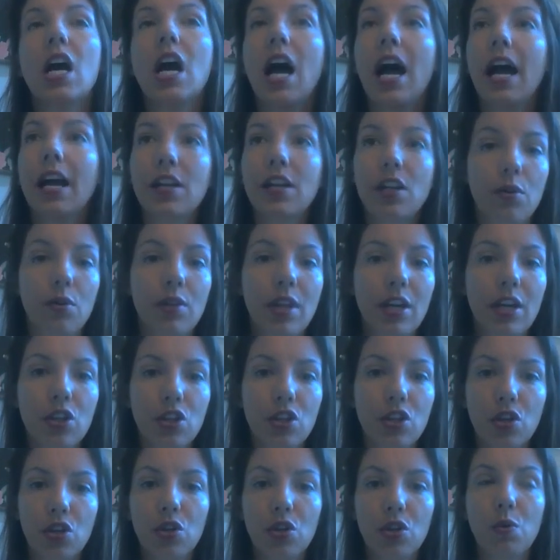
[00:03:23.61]
I know that
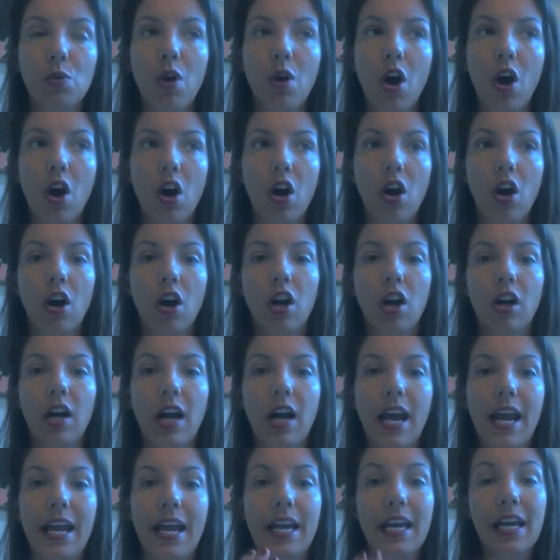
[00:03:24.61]
you are
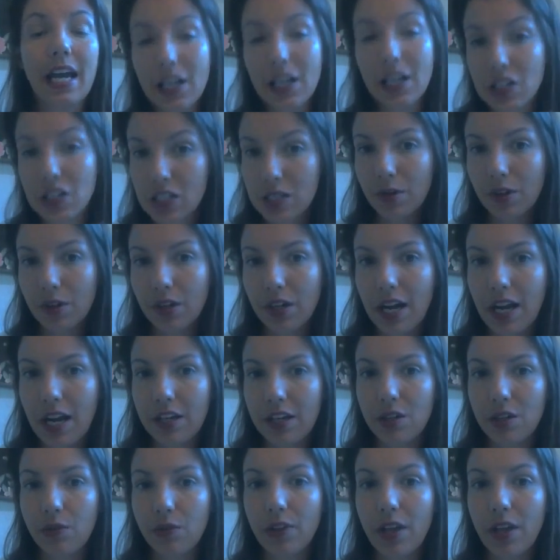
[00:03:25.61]
a customer and
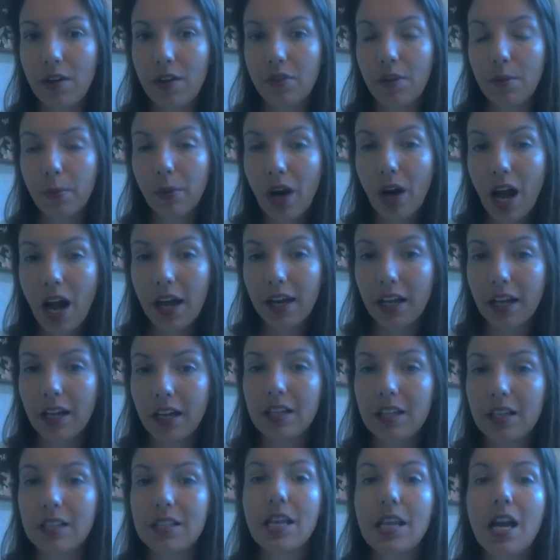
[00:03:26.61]
you love the
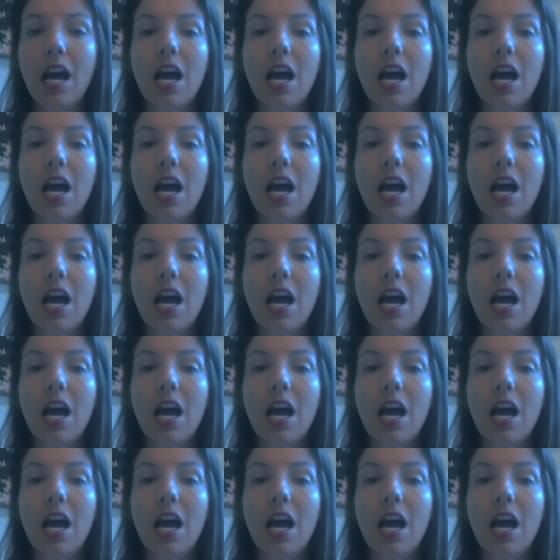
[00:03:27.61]
products.